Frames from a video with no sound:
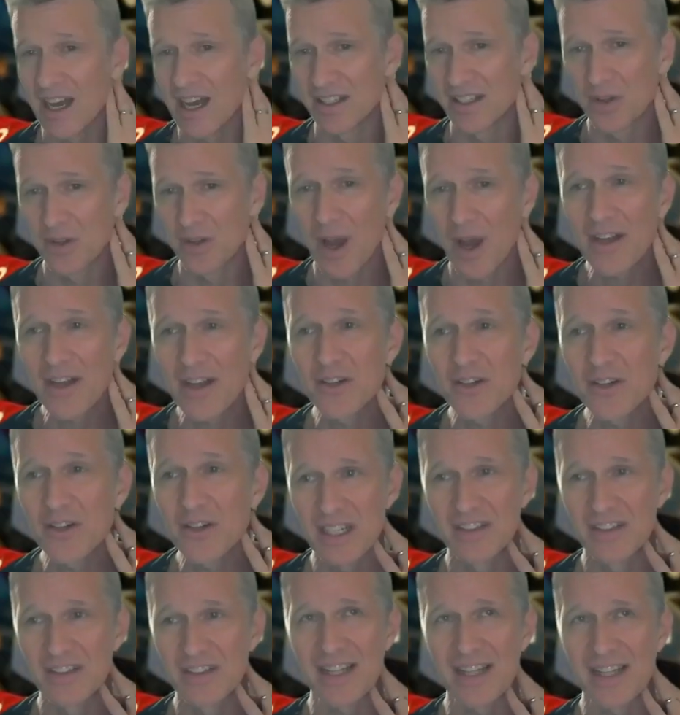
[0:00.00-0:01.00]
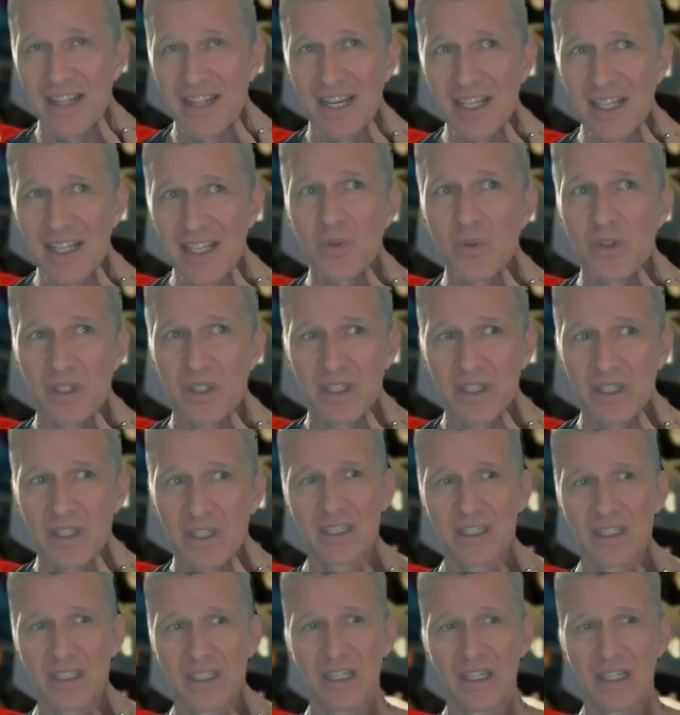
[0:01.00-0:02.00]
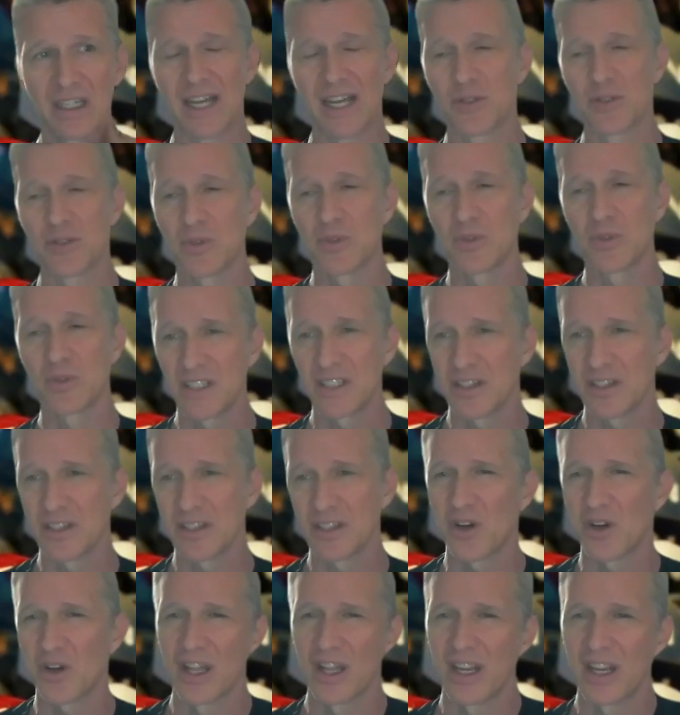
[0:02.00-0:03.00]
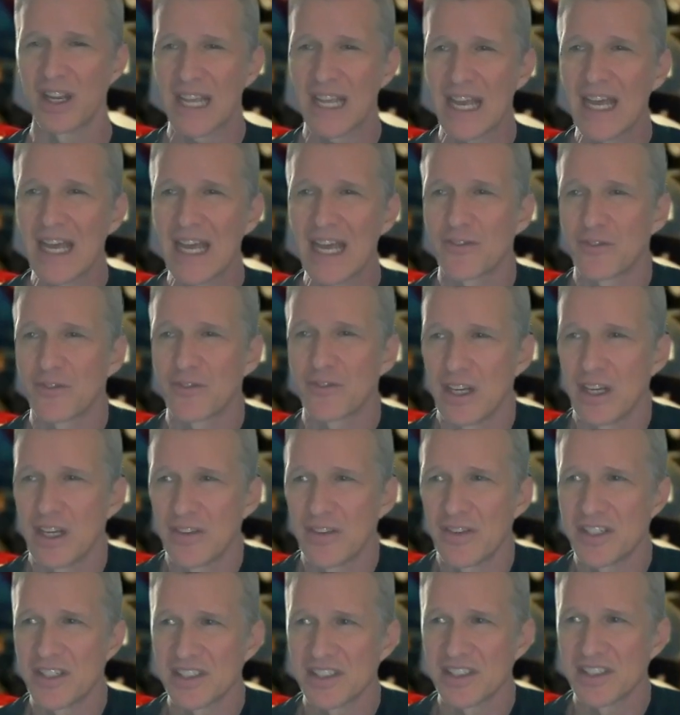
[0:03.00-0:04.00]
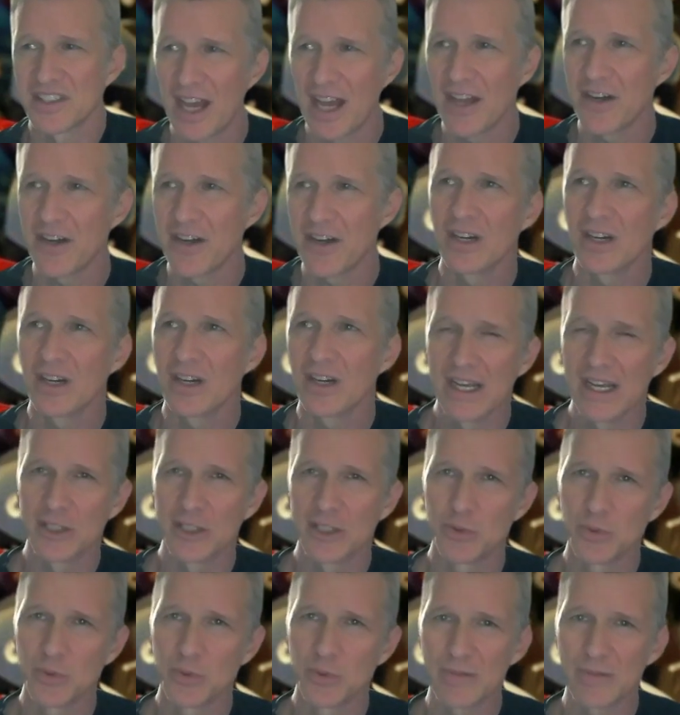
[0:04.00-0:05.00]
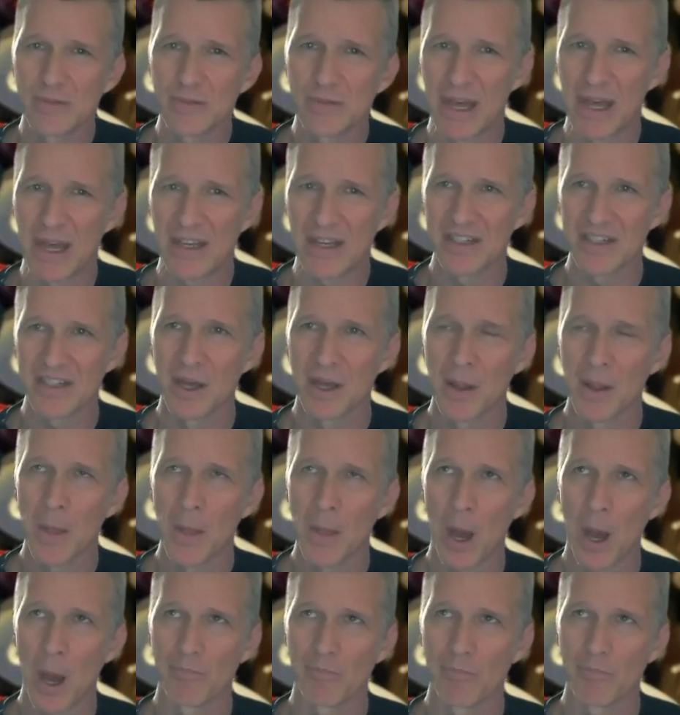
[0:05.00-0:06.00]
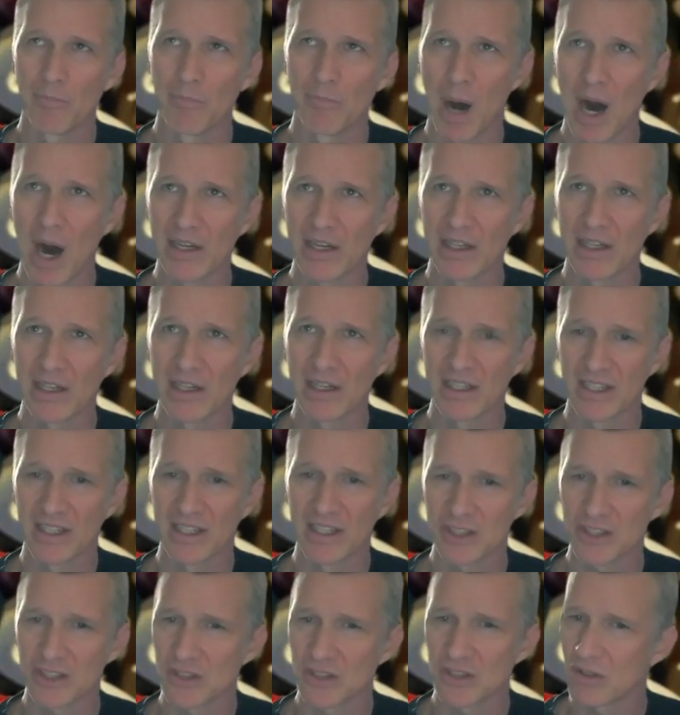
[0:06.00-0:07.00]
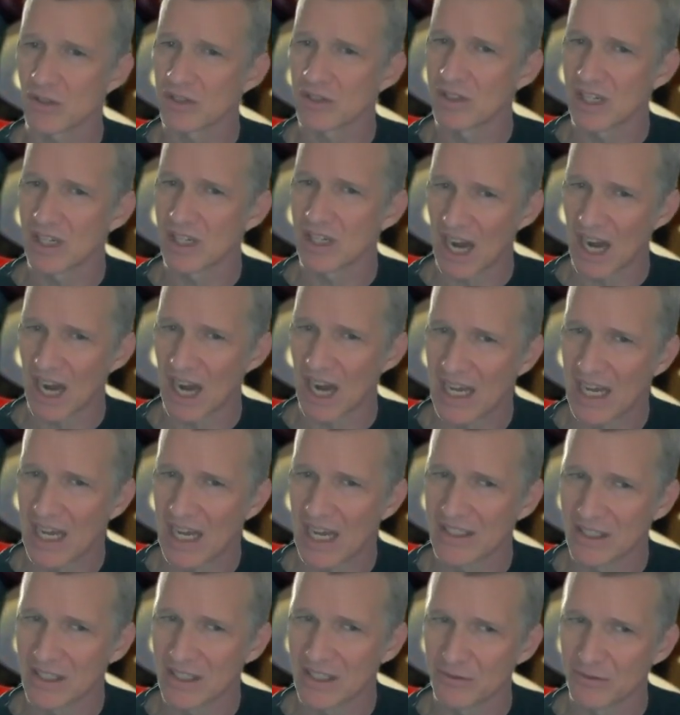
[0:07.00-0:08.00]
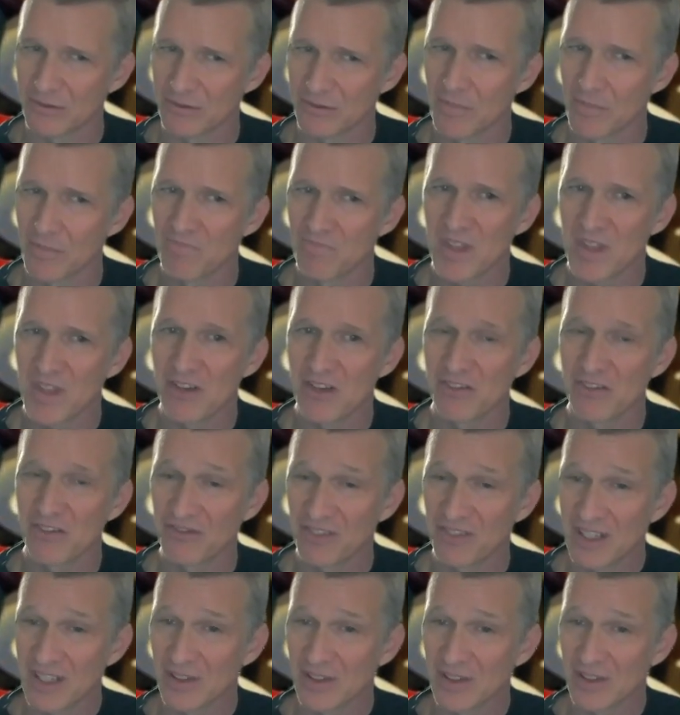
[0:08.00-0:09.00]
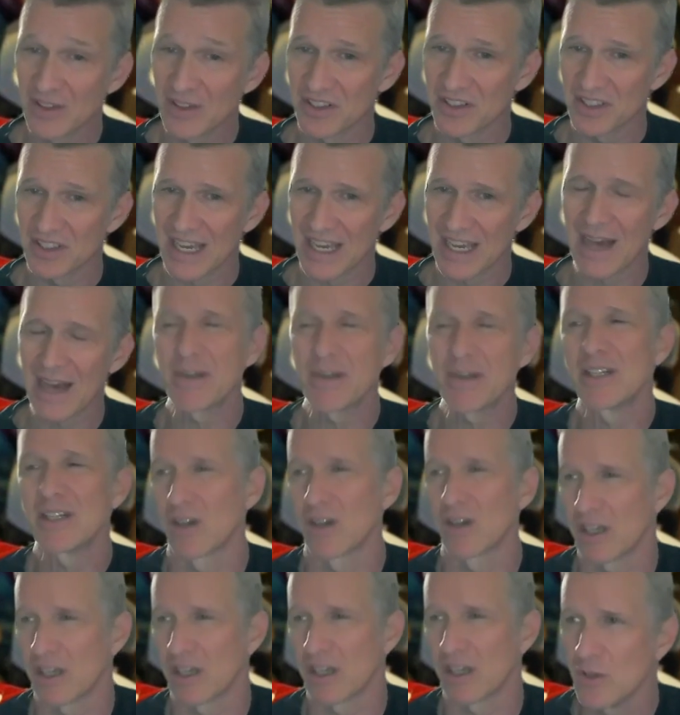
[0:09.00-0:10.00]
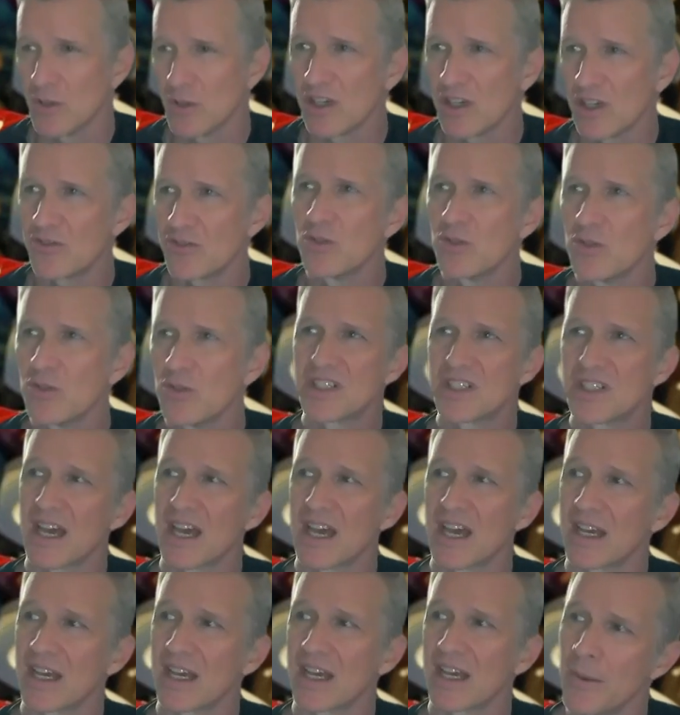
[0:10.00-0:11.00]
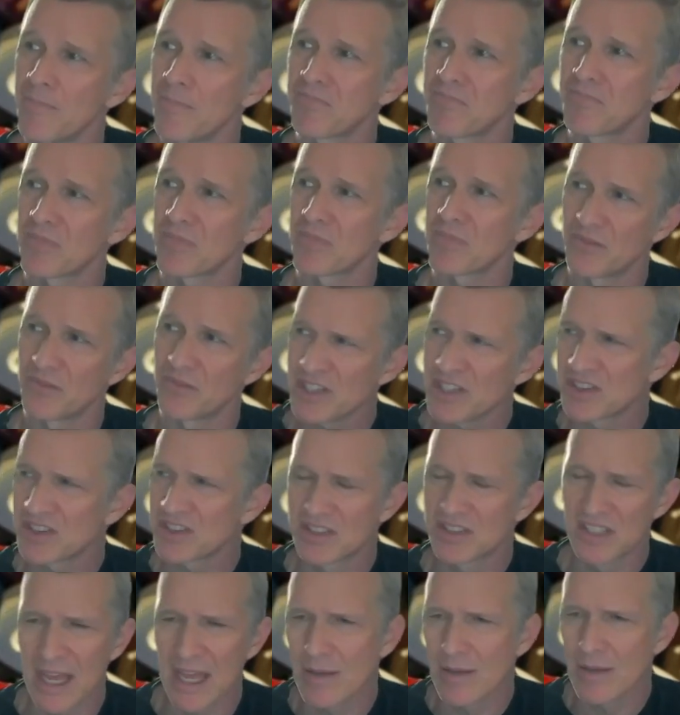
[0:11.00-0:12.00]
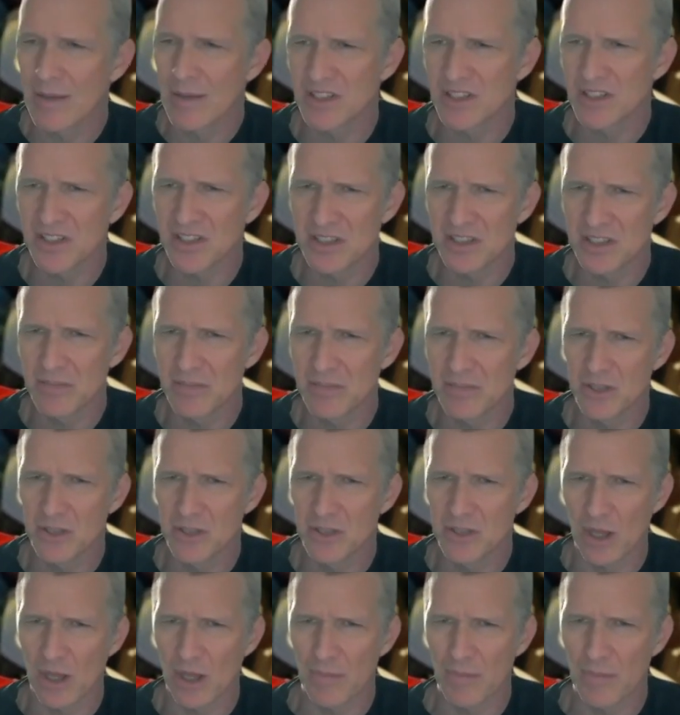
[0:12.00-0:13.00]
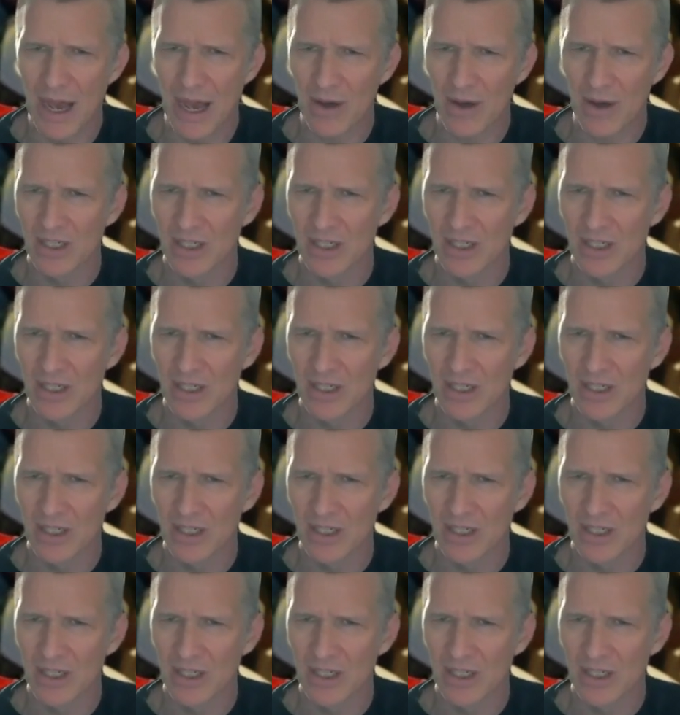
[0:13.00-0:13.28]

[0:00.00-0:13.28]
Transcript: I understand that that's where it gets really difficult. And again, if a designer is really bent on modeling a certain kind of feel to the, I mean, look, if you say this game system is all about,